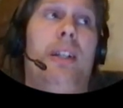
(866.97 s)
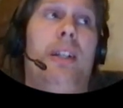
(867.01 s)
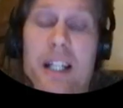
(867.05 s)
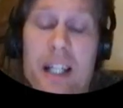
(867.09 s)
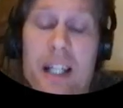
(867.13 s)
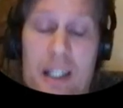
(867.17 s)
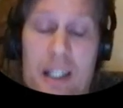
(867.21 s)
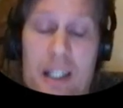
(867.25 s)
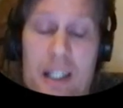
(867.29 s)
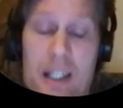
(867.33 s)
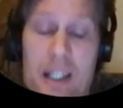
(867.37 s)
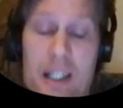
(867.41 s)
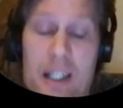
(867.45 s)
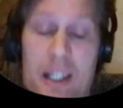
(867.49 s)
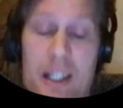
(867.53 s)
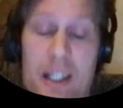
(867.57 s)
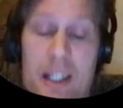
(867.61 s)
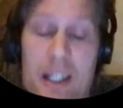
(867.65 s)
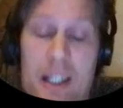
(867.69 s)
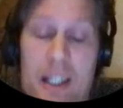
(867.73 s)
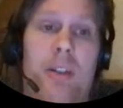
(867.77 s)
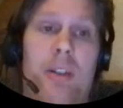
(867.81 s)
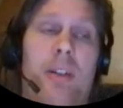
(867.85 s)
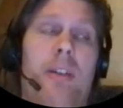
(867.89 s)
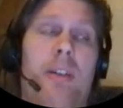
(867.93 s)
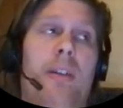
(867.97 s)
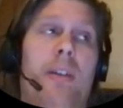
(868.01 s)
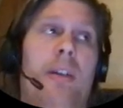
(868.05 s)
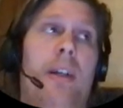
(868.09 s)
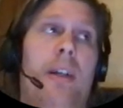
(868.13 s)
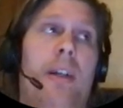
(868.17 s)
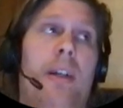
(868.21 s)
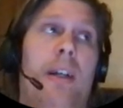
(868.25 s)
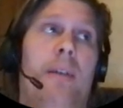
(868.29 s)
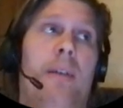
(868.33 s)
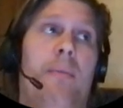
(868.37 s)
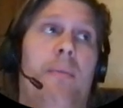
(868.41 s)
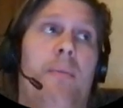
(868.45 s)
layer
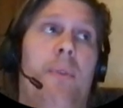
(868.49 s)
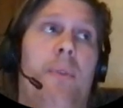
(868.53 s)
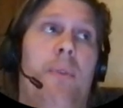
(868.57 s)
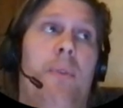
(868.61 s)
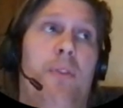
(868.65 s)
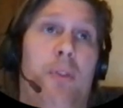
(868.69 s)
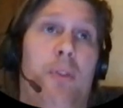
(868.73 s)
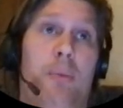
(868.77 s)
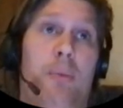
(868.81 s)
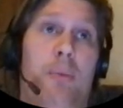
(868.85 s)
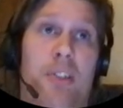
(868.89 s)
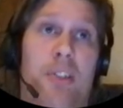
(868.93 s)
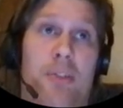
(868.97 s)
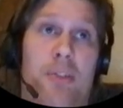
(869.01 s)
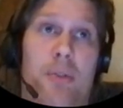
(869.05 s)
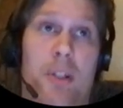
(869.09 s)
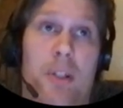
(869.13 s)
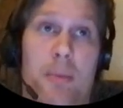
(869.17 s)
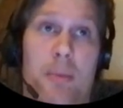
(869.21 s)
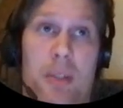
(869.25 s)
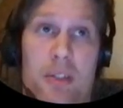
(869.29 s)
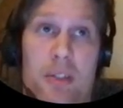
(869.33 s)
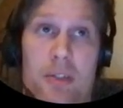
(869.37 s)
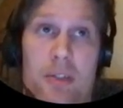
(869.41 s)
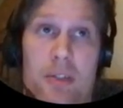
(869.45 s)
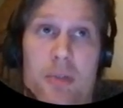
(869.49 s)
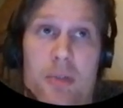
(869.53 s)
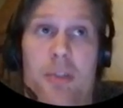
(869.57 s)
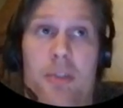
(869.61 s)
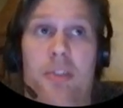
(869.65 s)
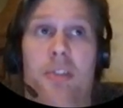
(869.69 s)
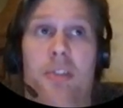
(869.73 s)
from the streaming source. So